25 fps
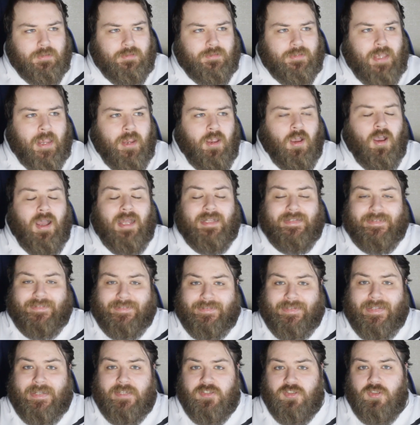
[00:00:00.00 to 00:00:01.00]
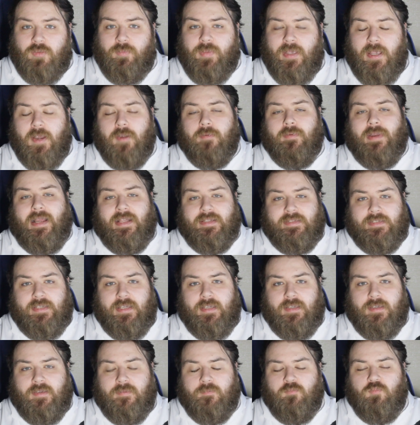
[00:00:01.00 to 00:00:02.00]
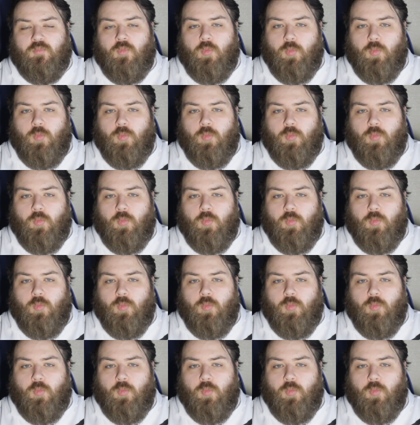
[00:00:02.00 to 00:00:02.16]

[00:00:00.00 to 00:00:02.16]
they are a little bit erratic.